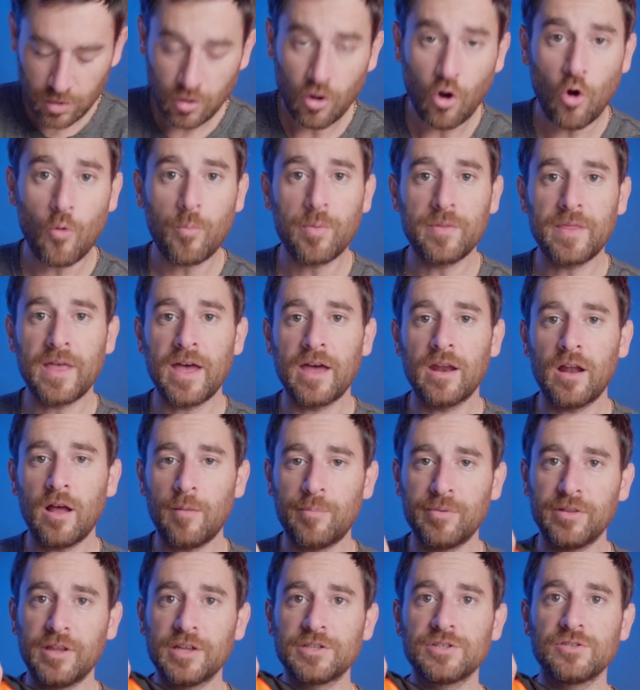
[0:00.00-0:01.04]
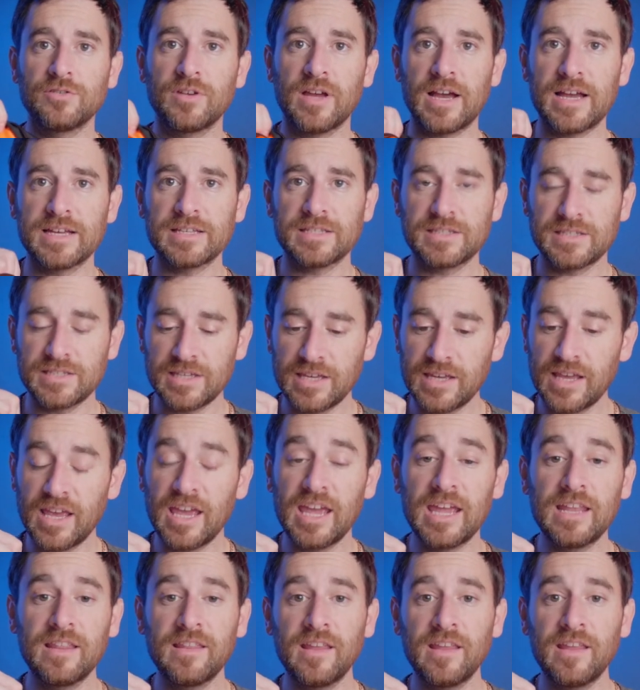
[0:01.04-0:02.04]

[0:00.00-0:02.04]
open that up and let you guys see in